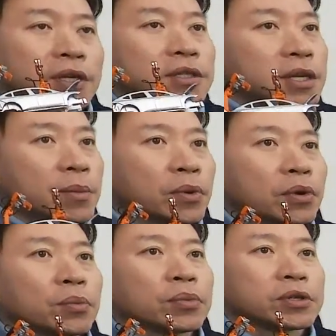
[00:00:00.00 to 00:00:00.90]
the
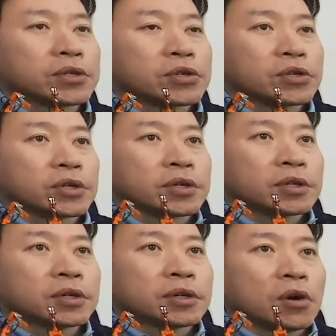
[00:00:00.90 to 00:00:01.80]
assemble procedure,
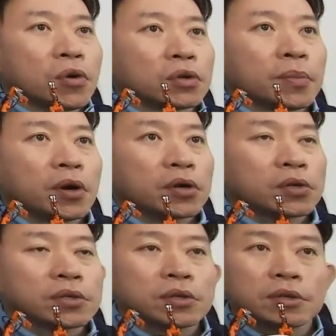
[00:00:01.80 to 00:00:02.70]
all the
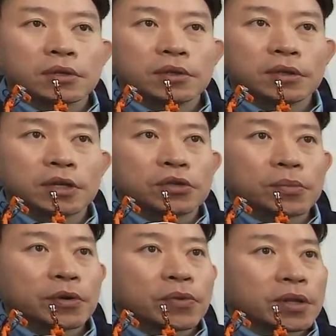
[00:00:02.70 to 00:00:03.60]
parts need to
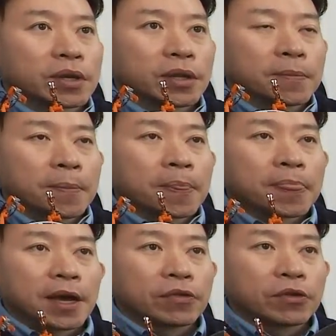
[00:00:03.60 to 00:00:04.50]
be branded,
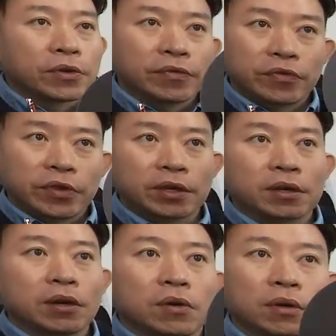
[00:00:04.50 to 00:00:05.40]
and you can think.
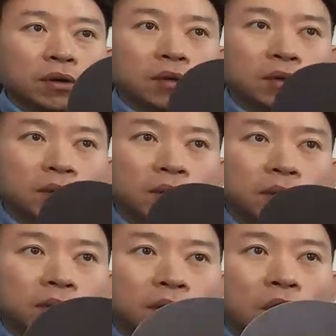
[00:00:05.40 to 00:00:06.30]

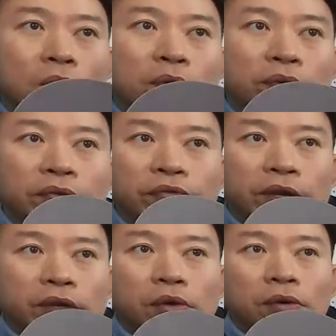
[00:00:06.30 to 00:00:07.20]
Hope you can
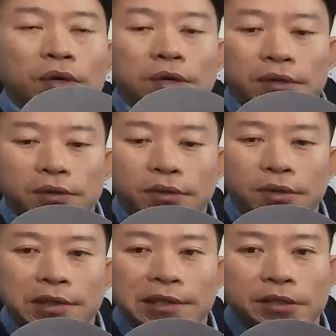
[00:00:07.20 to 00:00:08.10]
think or
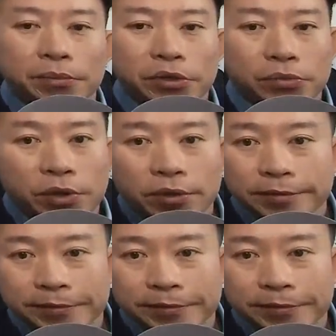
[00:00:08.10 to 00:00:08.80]
Elizabeth's bill.